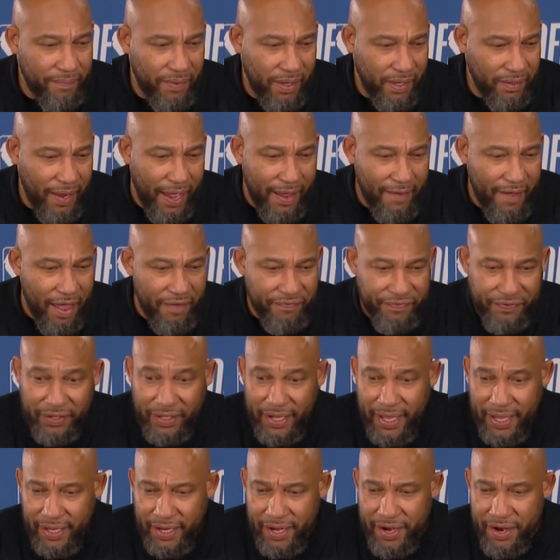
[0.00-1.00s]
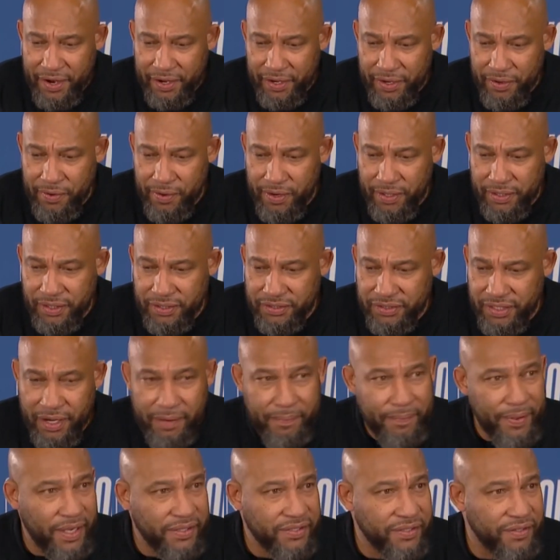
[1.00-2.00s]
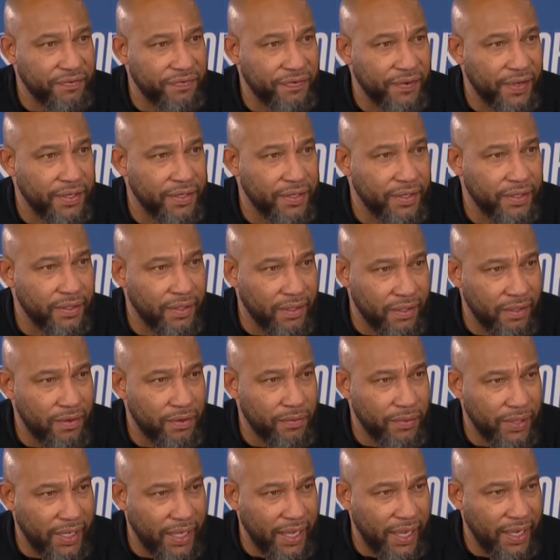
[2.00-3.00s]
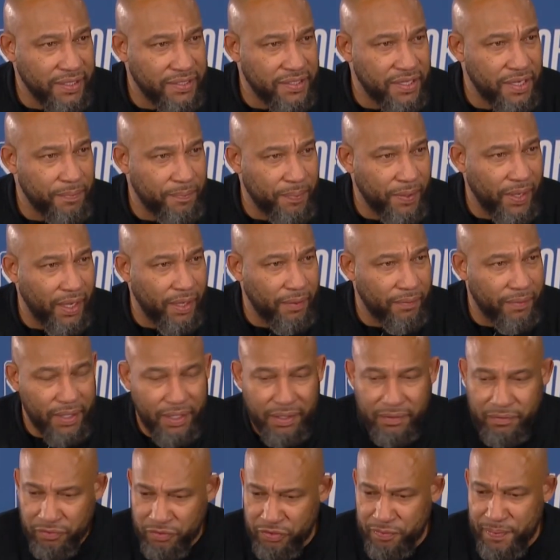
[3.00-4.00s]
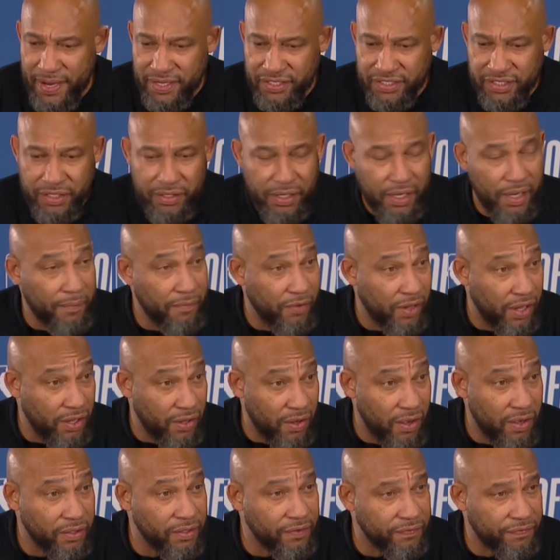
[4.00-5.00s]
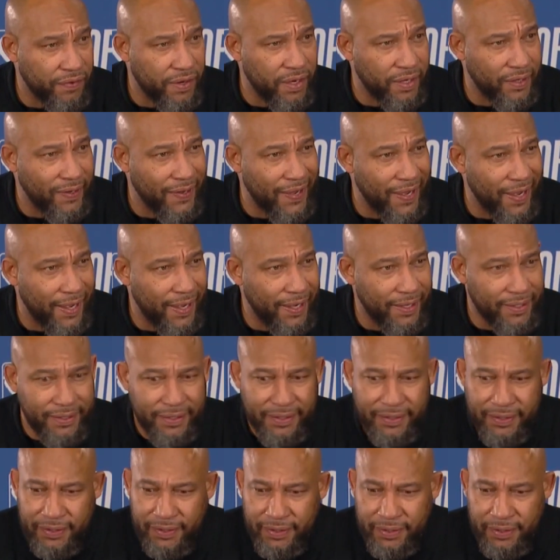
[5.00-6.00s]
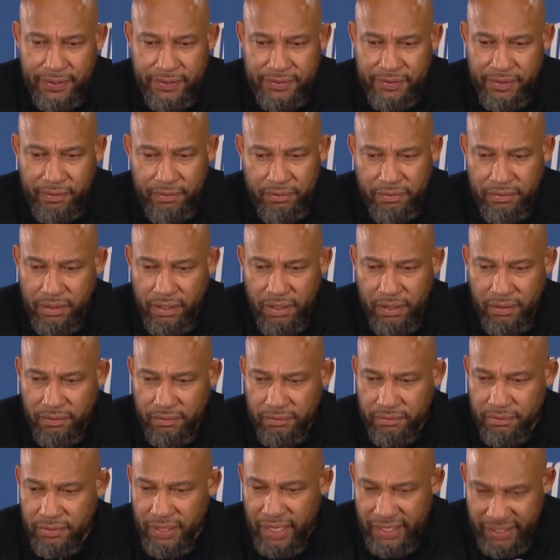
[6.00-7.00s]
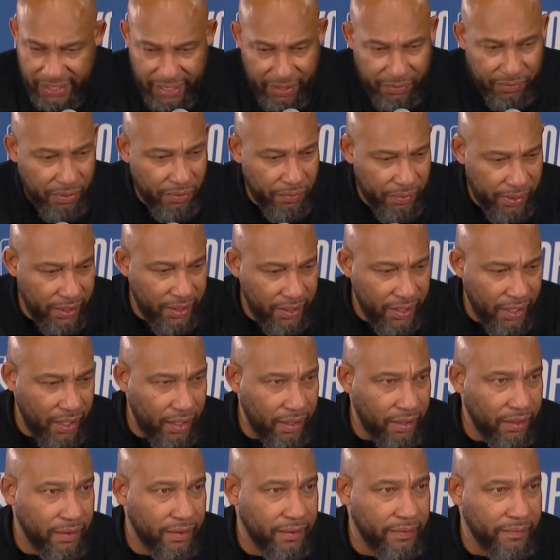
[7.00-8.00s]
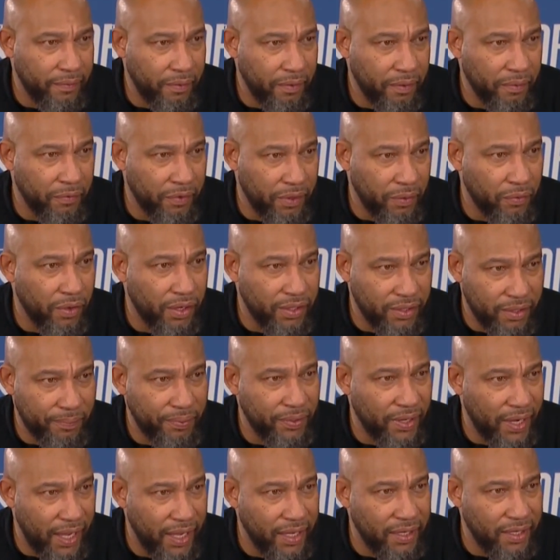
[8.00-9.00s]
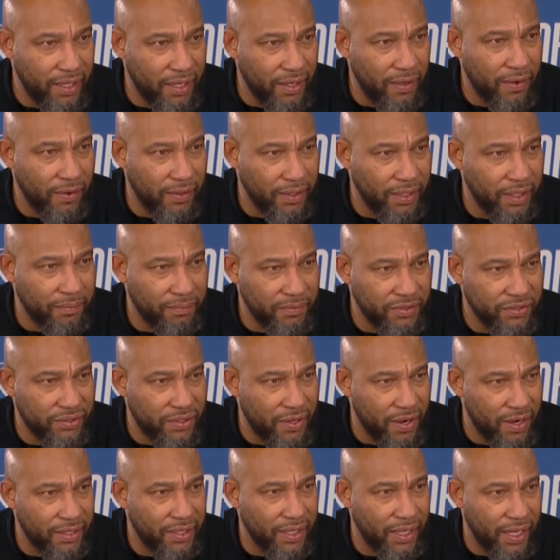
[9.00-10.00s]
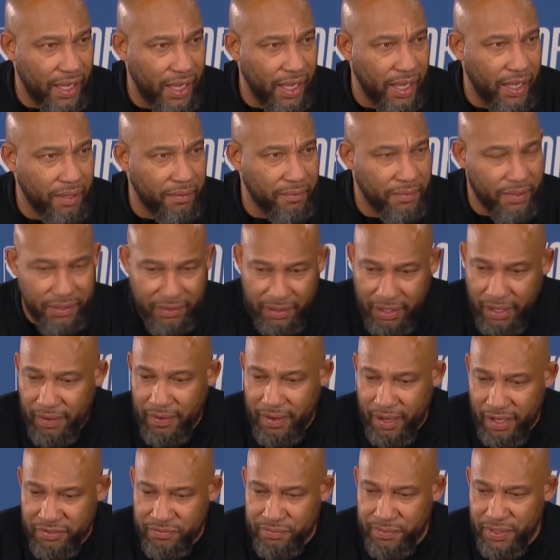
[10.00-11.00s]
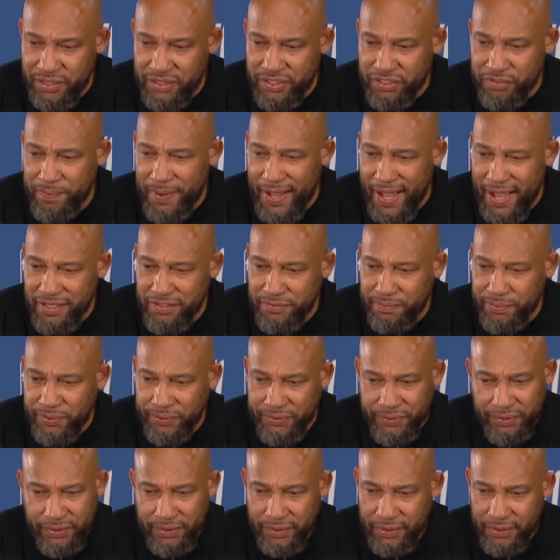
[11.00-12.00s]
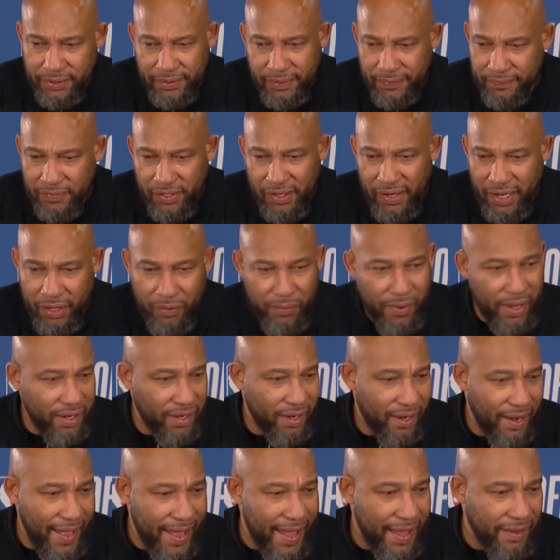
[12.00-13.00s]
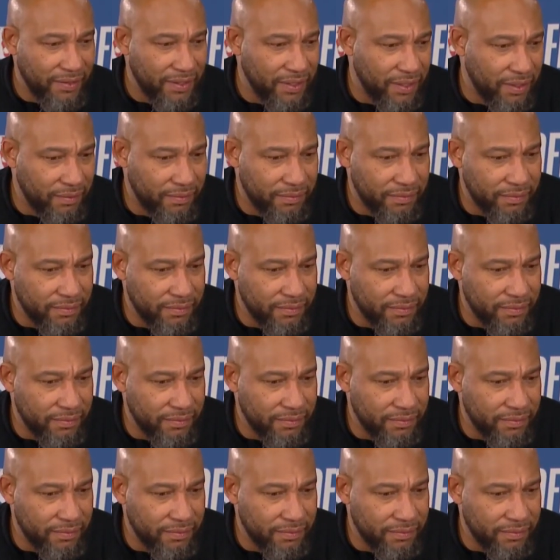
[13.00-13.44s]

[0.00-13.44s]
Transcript: But I, I, feel like Aaron Gordon is their best defender, along with KCP, but especially uh, along the front line. So you know, they did what we did. We, we wanted to put AD on him to start the game, and, and as much as possible. You know, he wasn't allowed to.